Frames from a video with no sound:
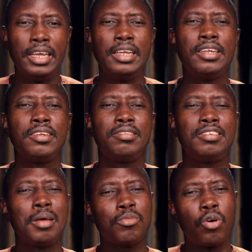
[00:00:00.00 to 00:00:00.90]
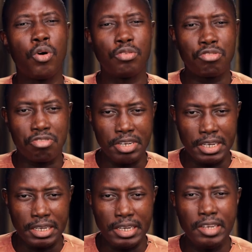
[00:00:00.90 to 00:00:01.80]
in the same
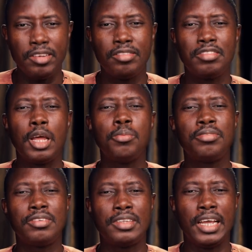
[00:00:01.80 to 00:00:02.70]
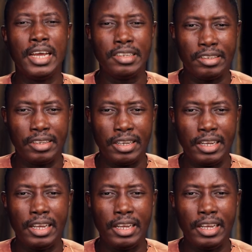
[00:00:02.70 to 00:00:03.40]
country, in the same state,